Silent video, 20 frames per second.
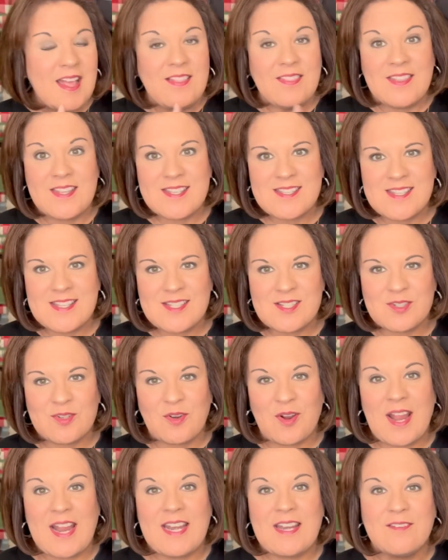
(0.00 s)
This is
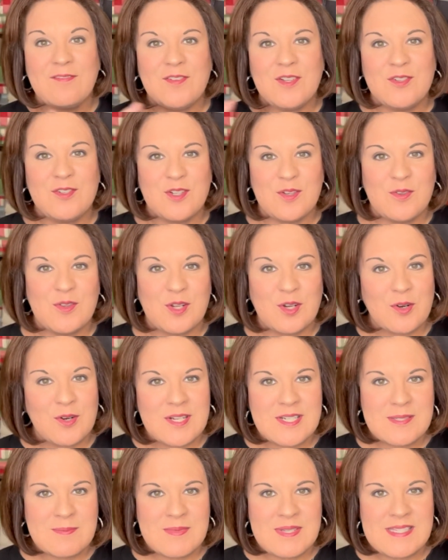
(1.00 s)
great if you do the
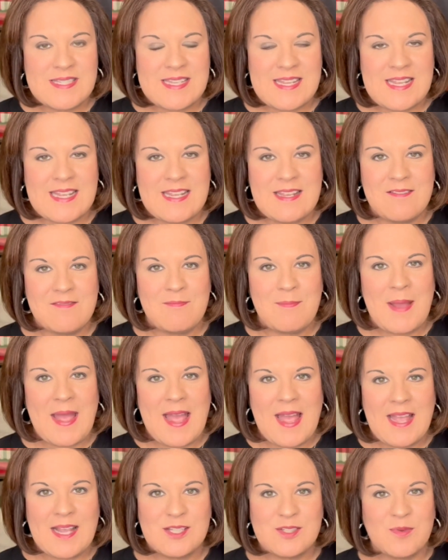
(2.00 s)
Christmas Eve
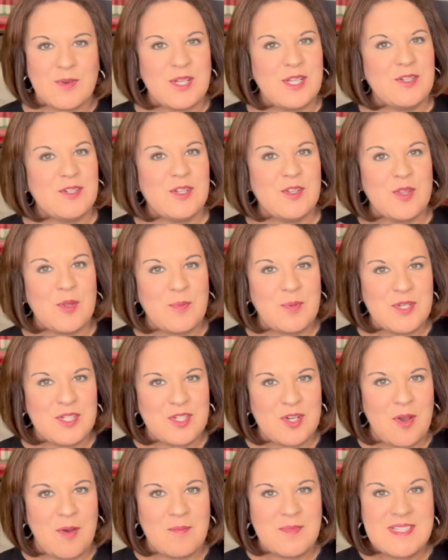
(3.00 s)
bags where you do the
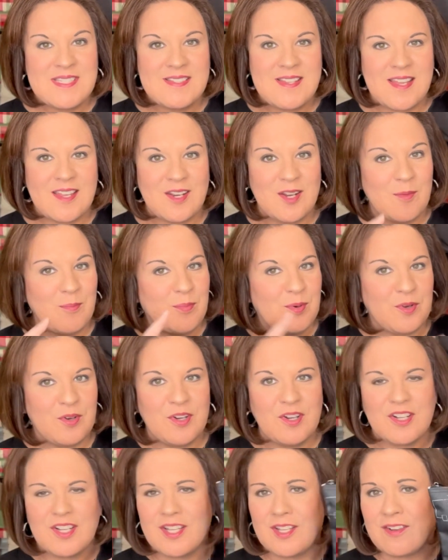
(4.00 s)
pajama set and a
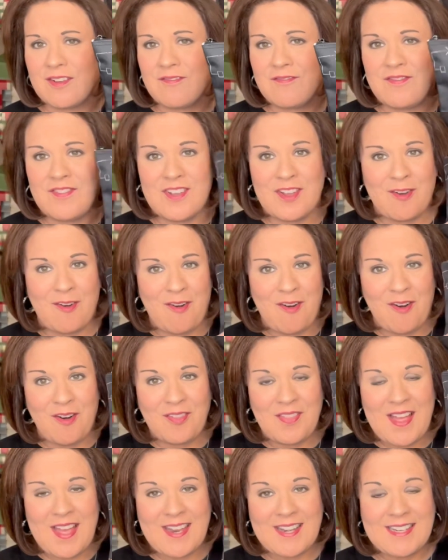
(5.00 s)
book. You can fit
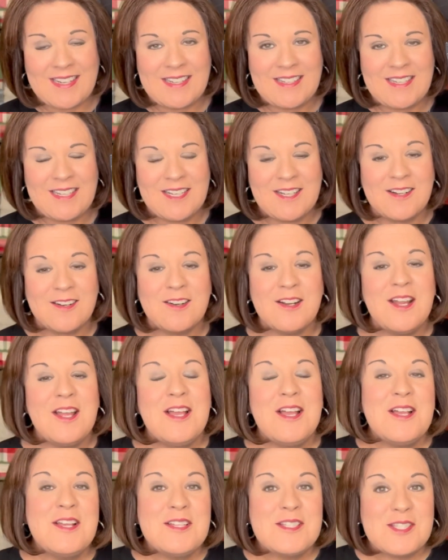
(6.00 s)
all that in here.
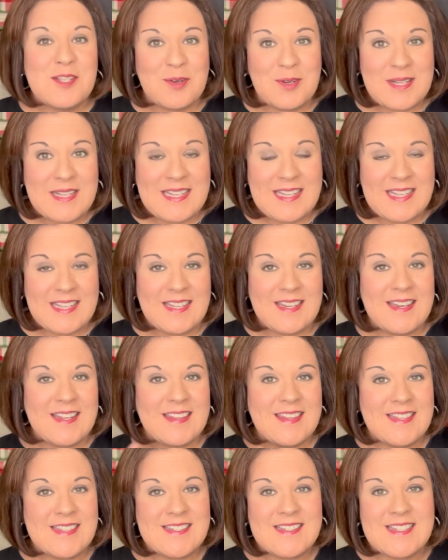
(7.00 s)
So
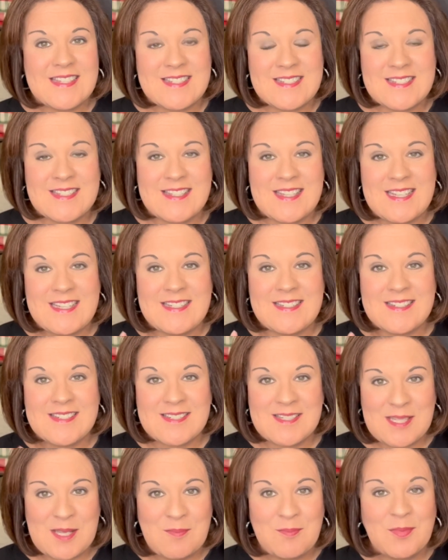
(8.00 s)
again, this is the
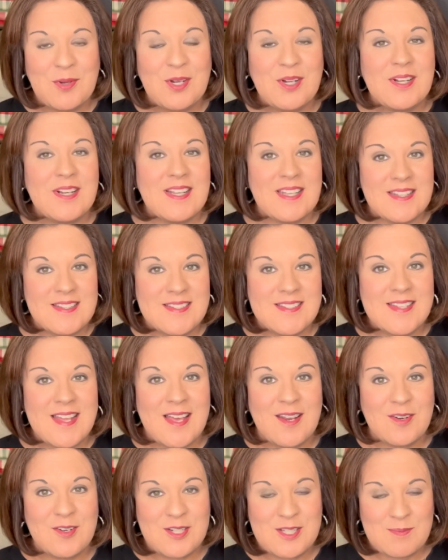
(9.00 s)
December
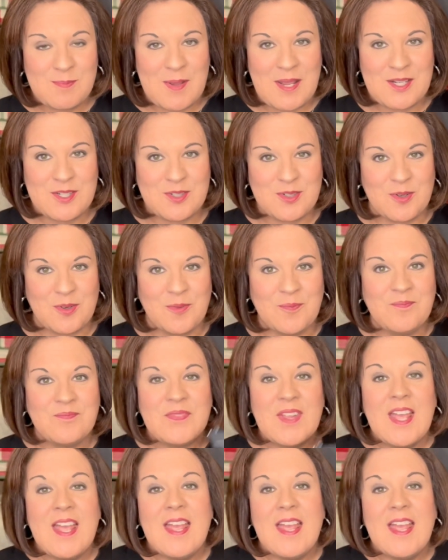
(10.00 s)
Insider Special.